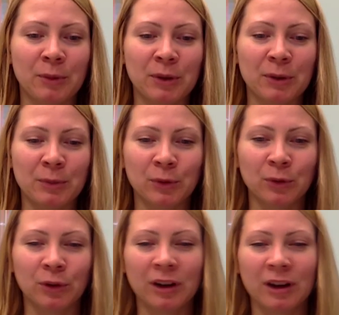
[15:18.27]

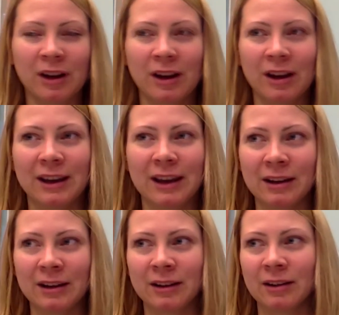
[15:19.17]
people
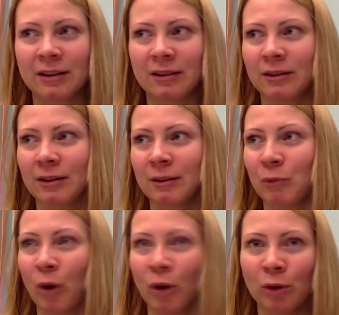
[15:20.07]
getting
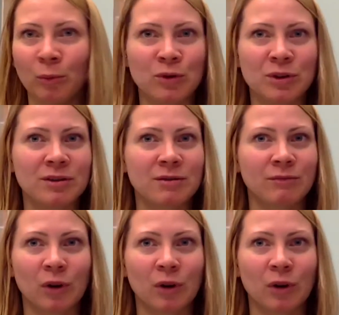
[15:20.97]
almost